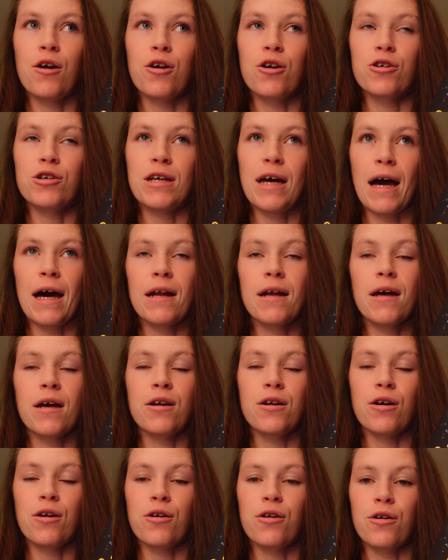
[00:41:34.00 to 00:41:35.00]
dad
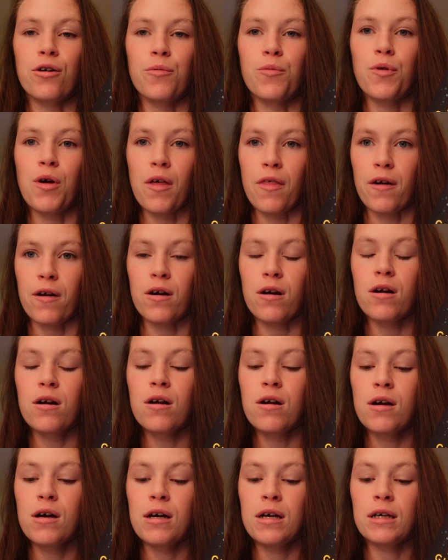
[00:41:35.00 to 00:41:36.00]
and her brother
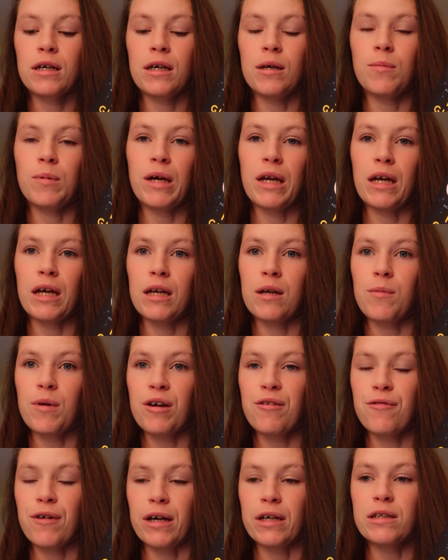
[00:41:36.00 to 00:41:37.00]
keep getting into big
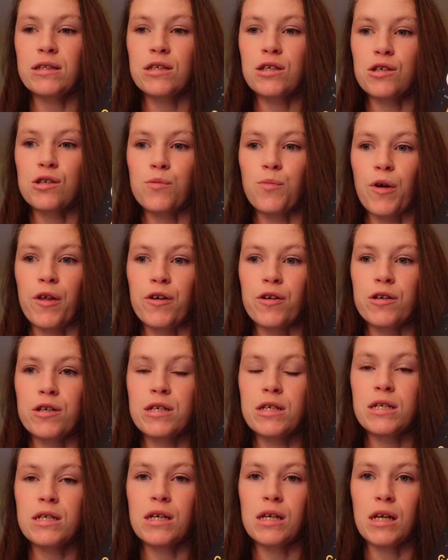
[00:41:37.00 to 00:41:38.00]
fights because her brother
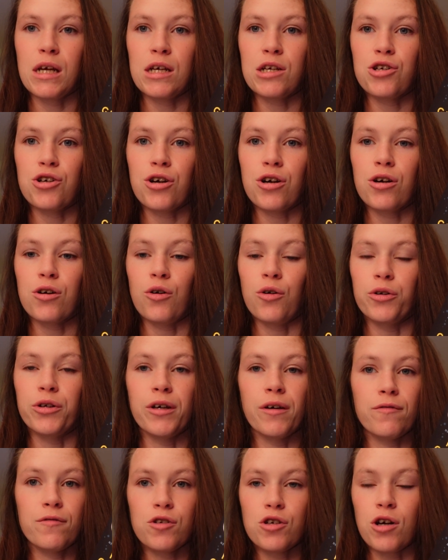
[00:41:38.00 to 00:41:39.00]
is a teenager, old
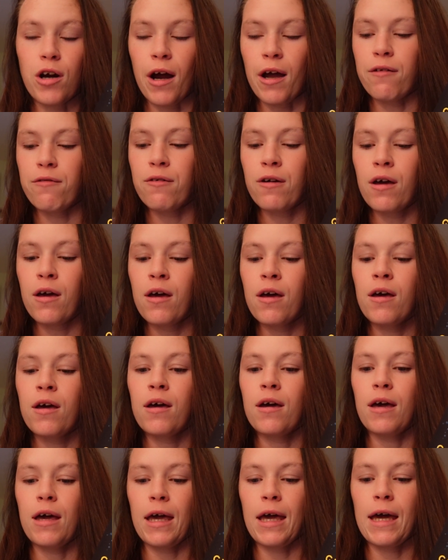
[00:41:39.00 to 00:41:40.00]
enough to drive,
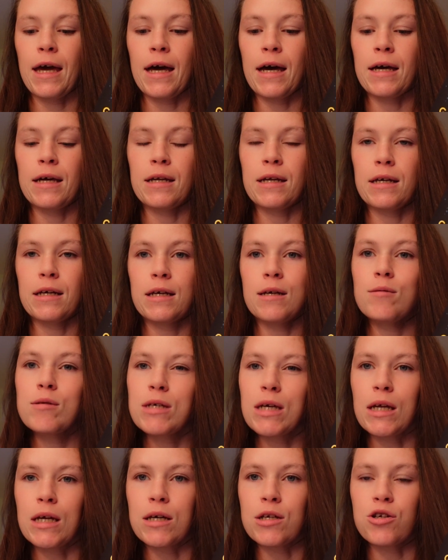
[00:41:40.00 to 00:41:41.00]
and keeps
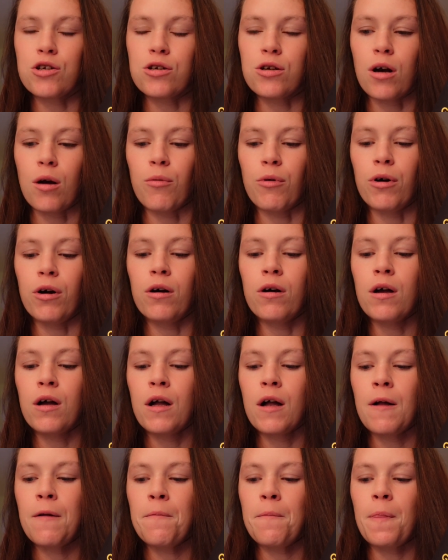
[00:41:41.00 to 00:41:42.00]
getting into trouble.
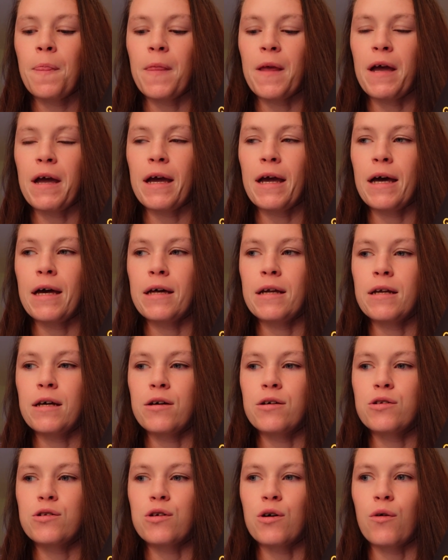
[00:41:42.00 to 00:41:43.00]
And
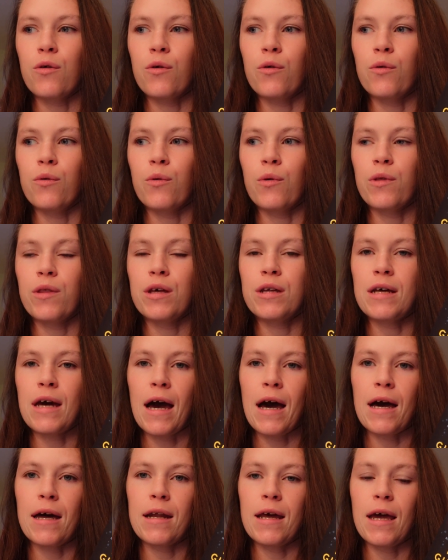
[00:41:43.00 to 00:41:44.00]
so the
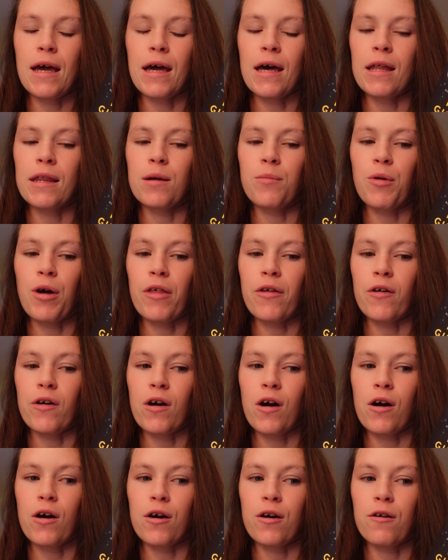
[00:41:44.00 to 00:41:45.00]
dad and the brother
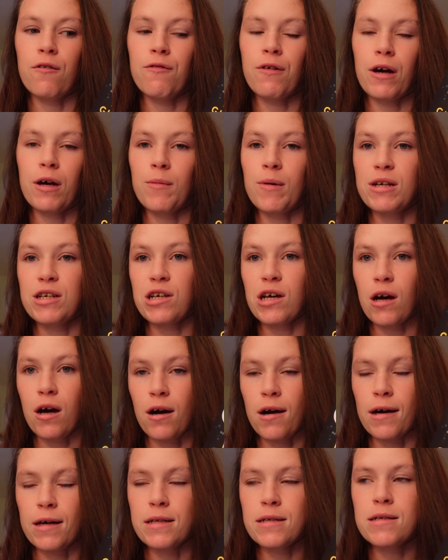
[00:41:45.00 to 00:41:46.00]
are very much at
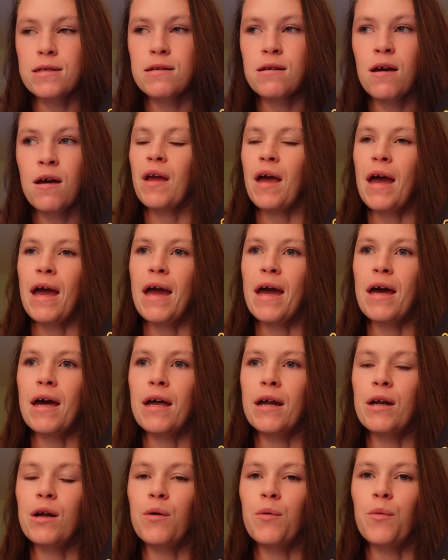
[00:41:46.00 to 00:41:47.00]
odds. And